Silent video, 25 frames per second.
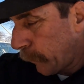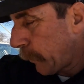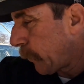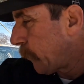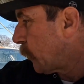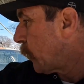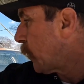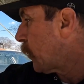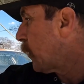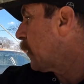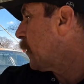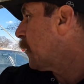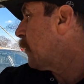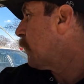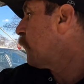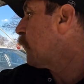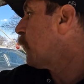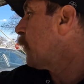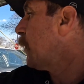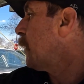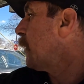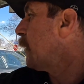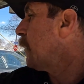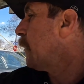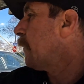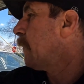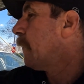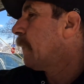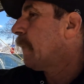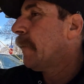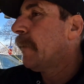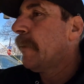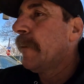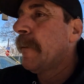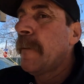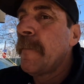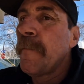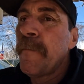bit more of the front
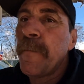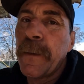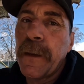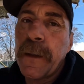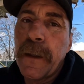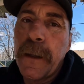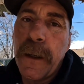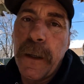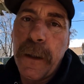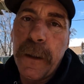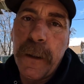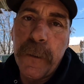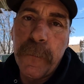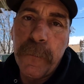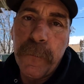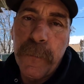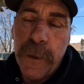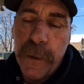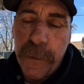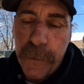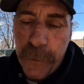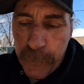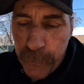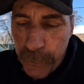on the